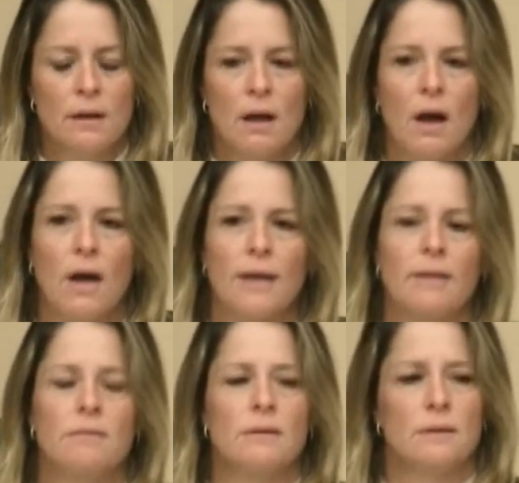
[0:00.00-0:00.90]

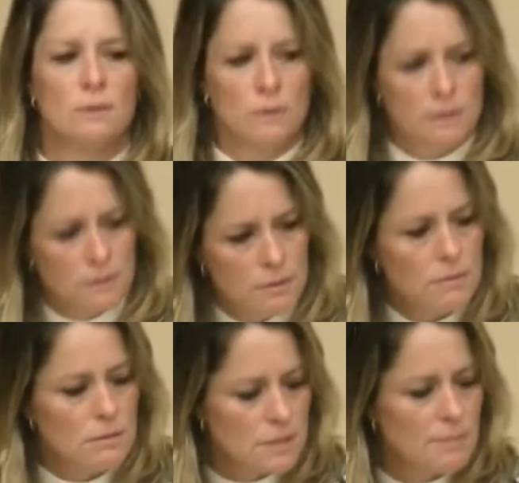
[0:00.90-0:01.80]
on
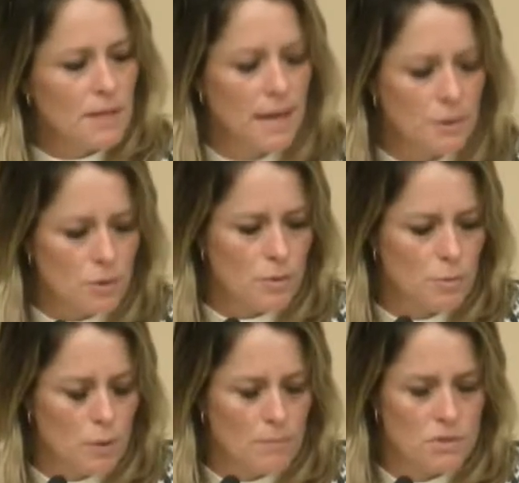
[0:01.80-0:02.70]
something. I agree with
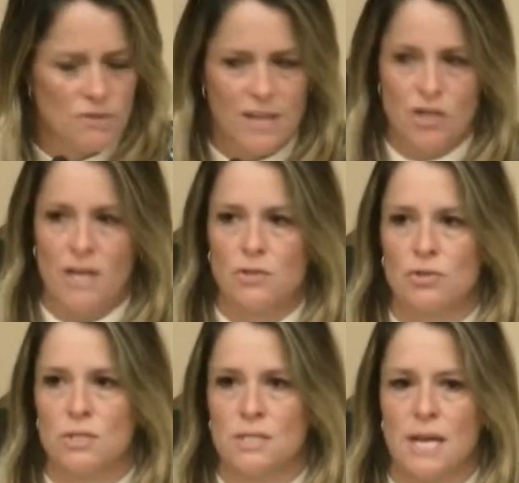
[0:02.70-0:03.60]
what Mr. Vagianos
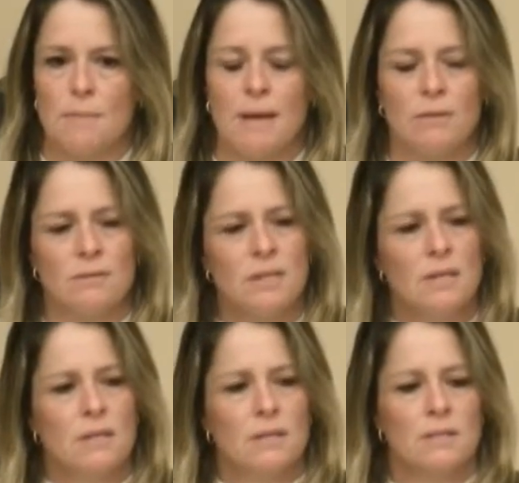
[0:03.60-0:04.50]
just said about
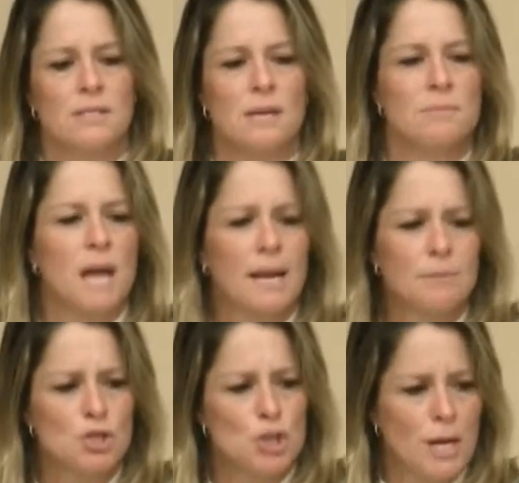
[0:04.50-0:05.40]

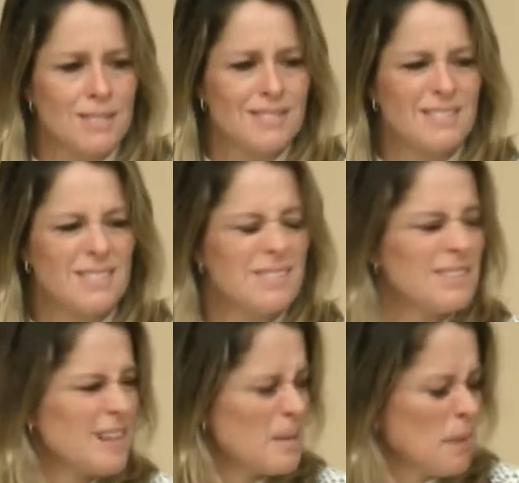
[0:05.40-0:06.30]
sometimes just,
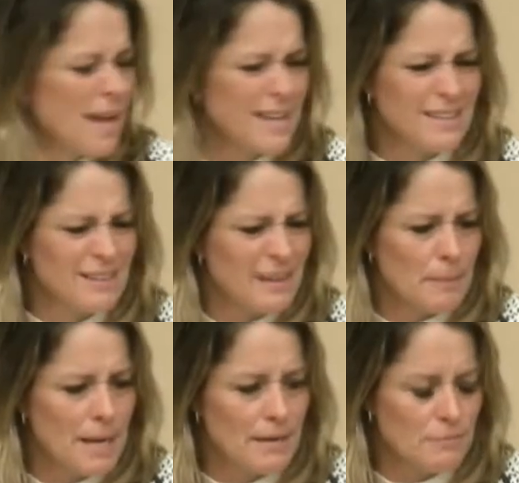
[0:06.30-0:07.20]
I
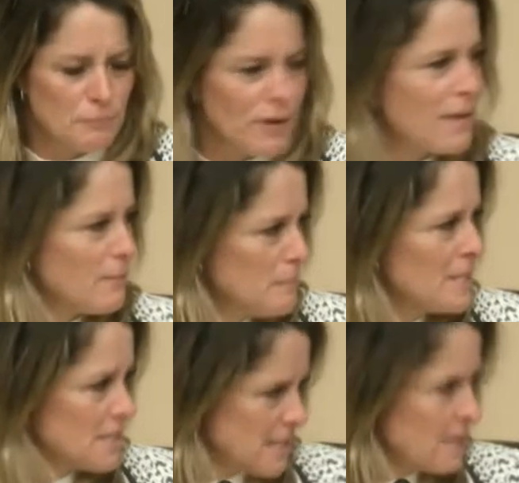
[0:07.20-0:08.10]
may
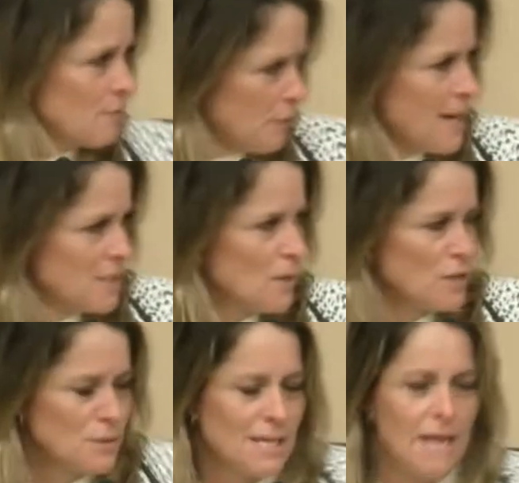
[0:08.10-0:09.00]
misphrase what you
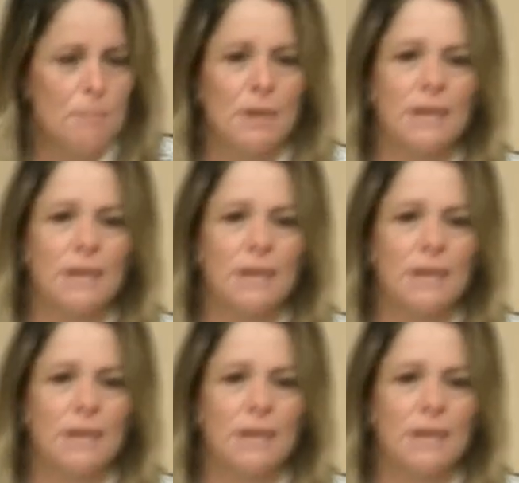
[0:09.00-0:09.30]
said, but